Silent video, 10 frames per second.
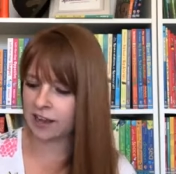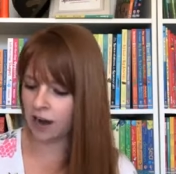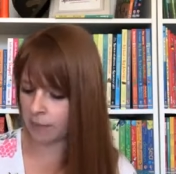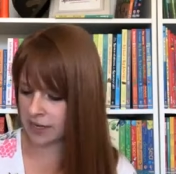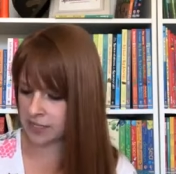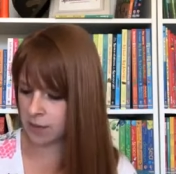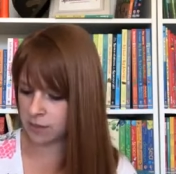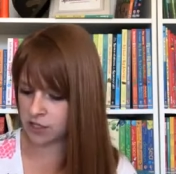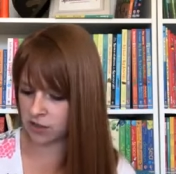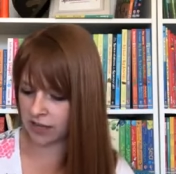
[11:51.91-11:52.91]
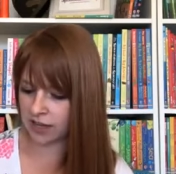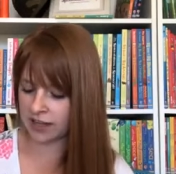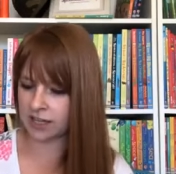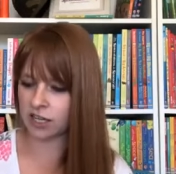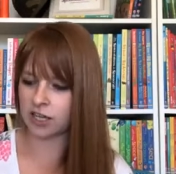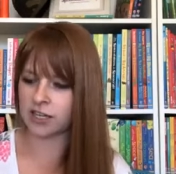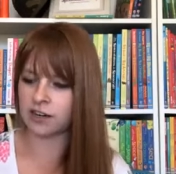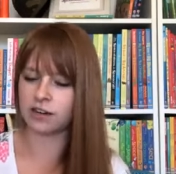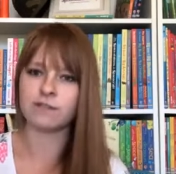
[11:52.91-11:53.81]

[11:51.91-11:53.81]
and I'll mix them up so you can get like a good